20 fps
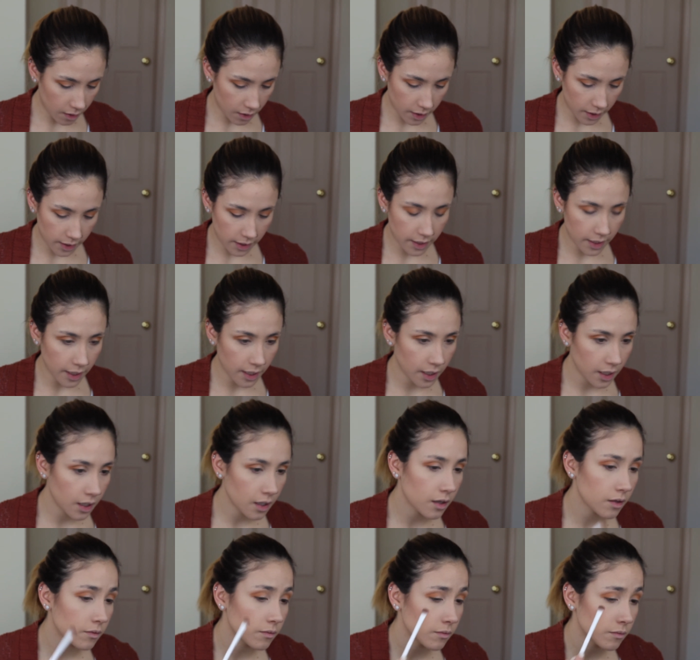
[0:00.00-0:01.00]
And then
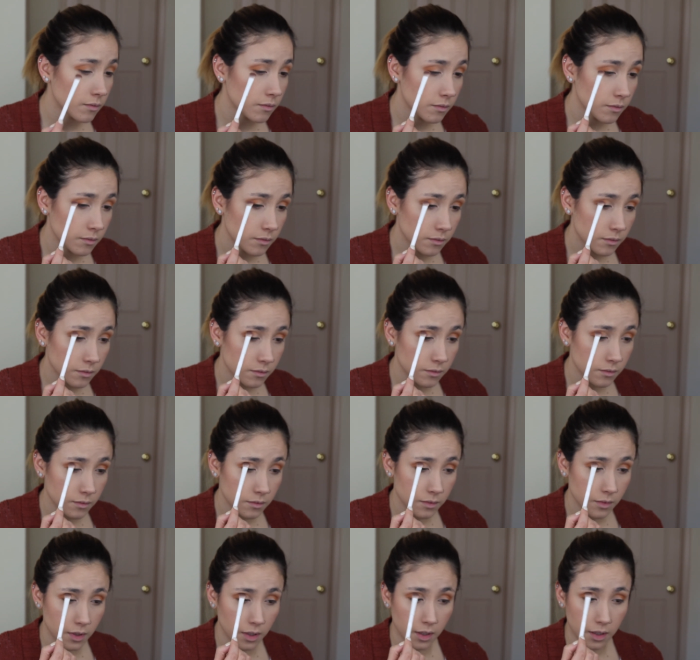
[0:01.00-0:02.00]

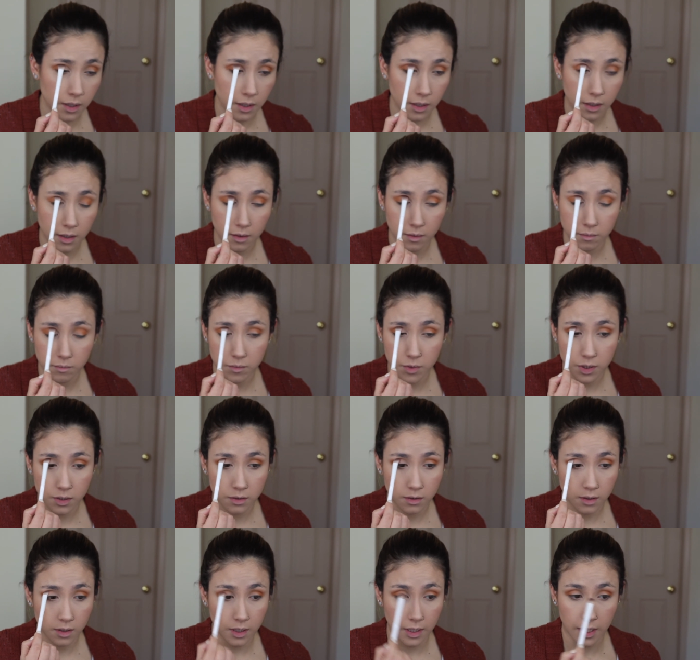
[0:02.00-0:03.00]
I think I'm
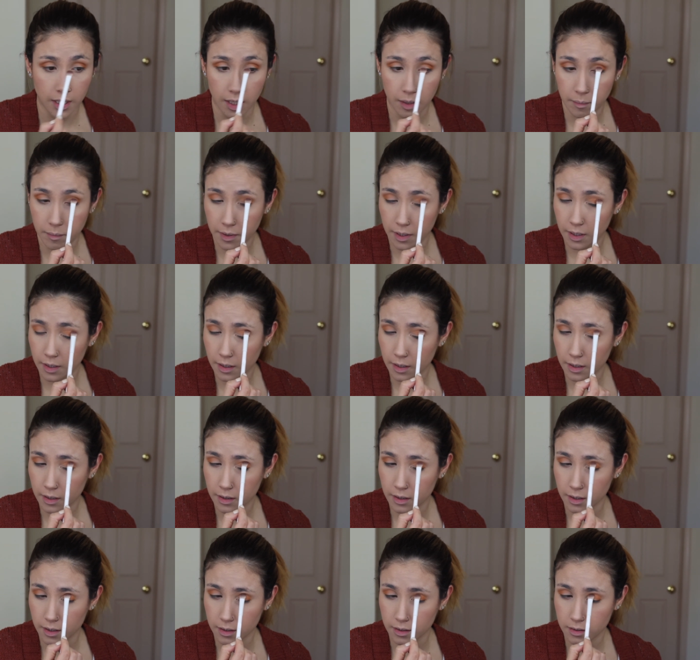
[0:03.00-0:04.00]
just gonna keep it
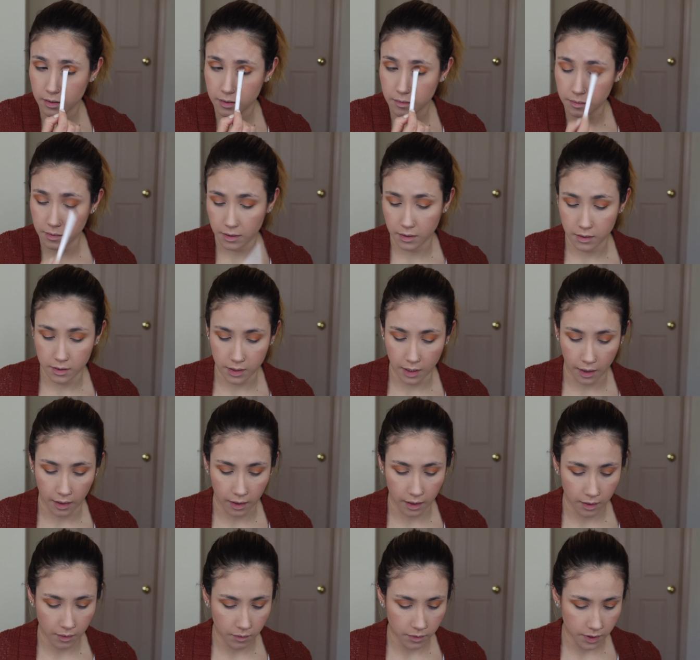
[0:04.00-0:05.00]
like this because I
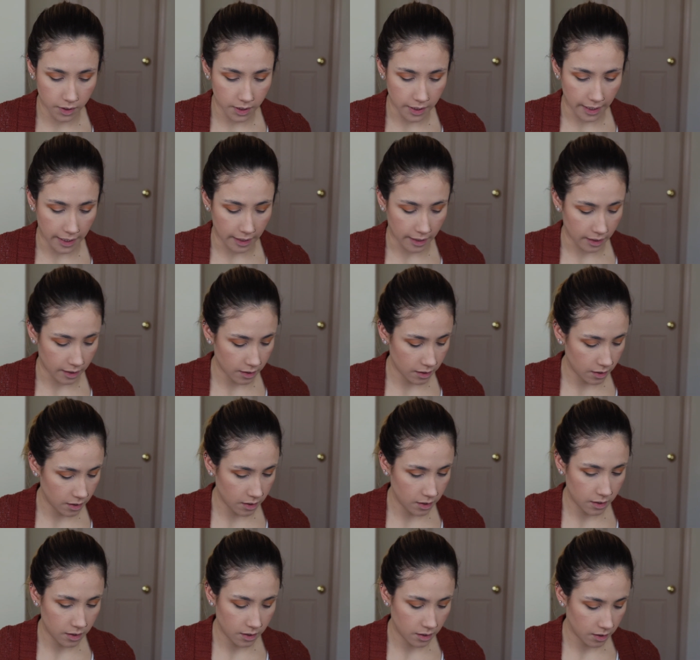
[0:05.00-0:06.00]
like where it's at.
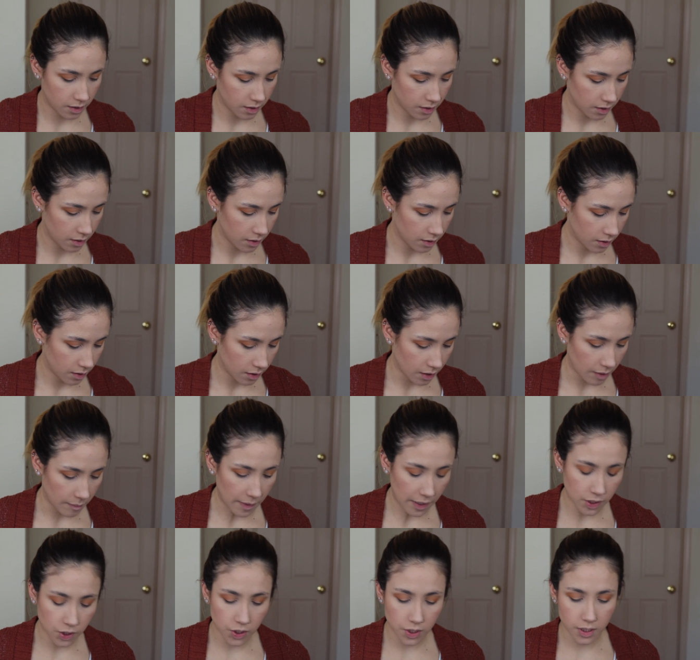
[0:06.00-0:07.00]
I
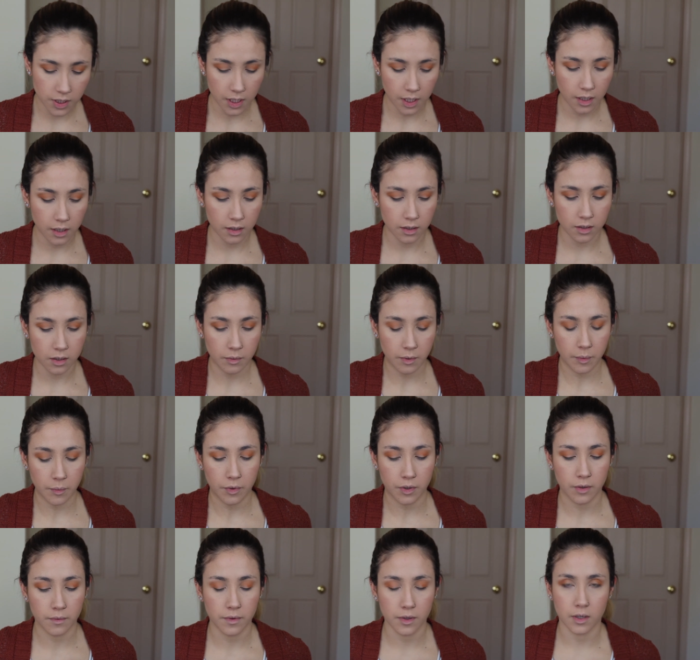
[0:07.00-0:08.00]
might just take a little bit
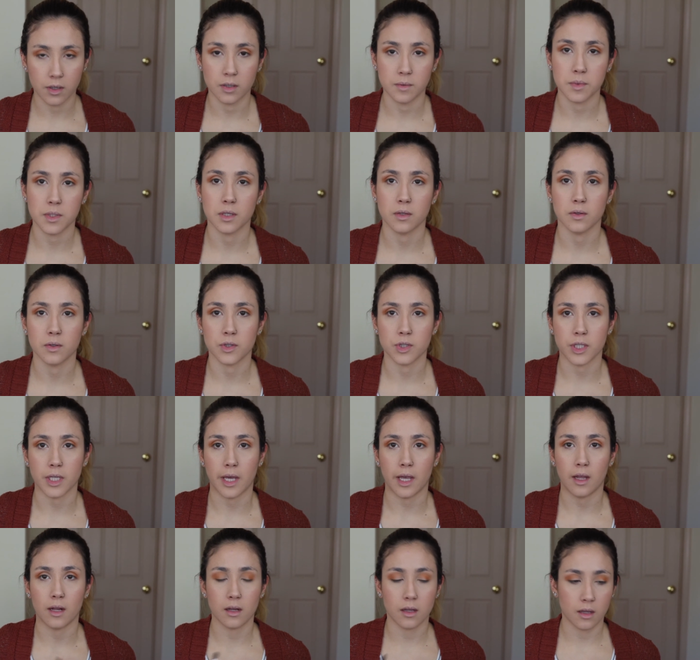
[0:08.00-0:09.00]
more of the creamsicle
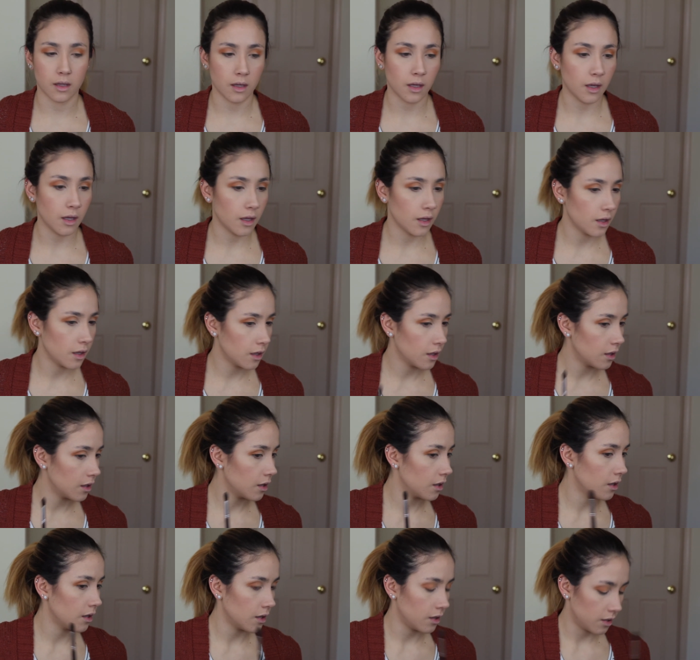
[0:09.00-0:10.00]
shade
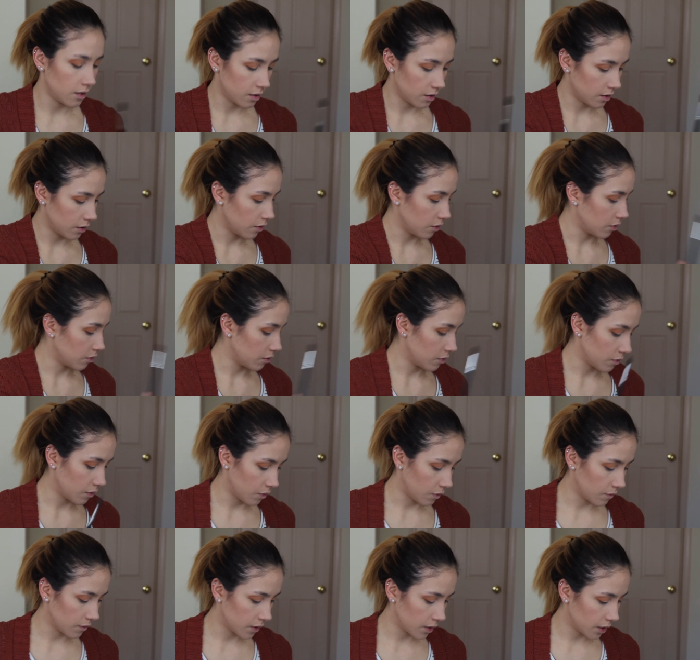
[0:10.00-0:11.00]
and go
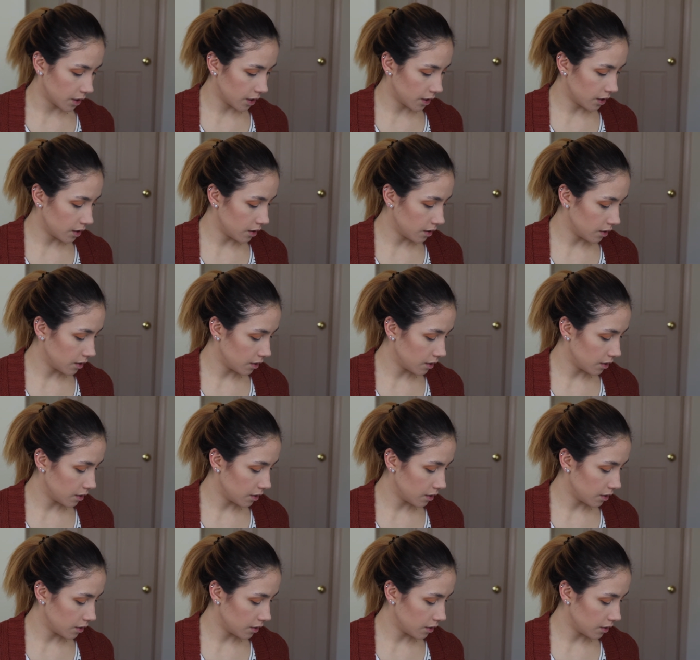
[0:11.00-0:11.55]
over it.